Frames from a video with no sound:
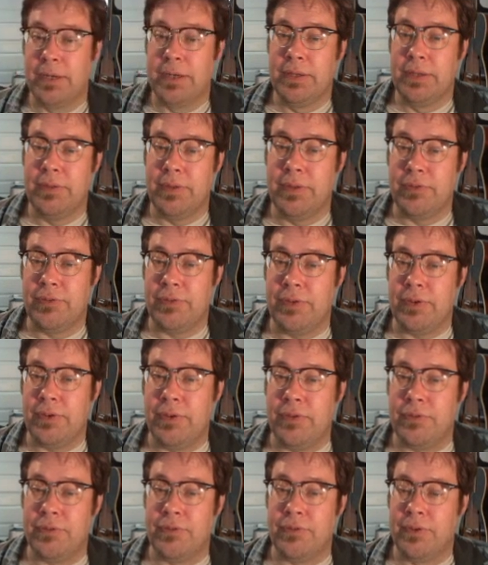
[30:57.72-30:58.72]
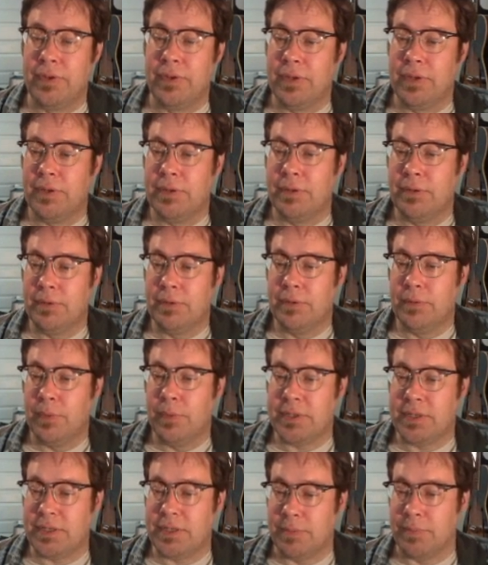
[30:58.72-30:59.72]
This is
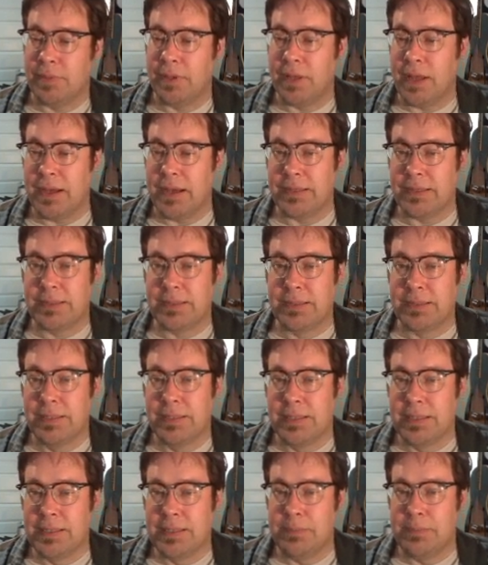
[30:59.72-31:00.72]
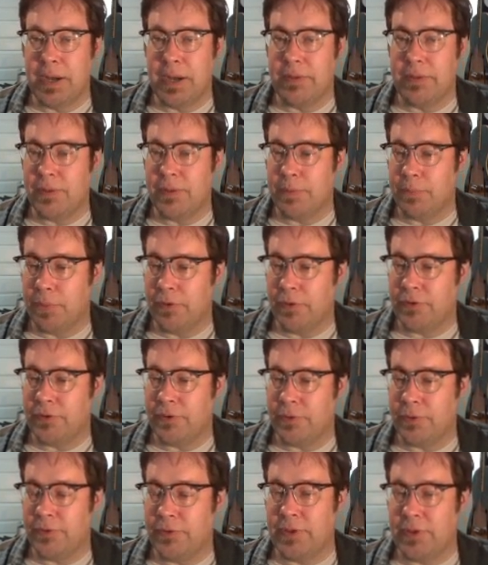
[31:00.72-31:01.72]
what's symbolized by the person
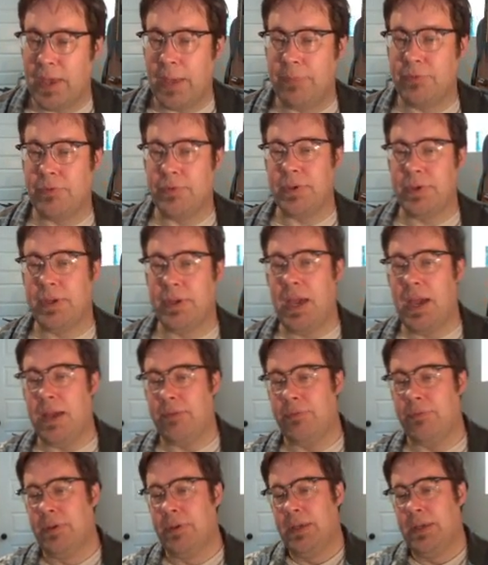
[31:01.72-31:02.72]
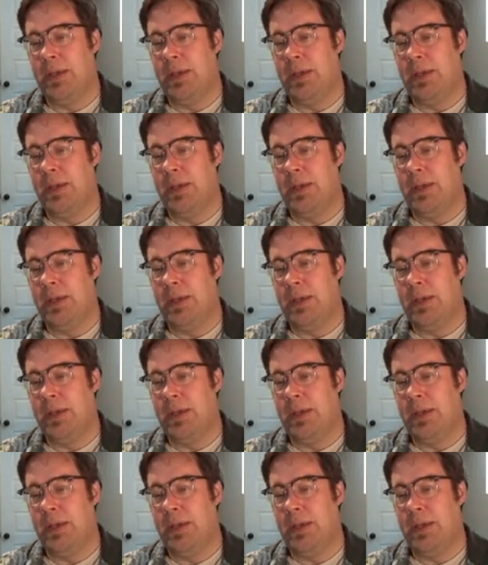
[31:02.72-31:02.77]
who escapes from the cave.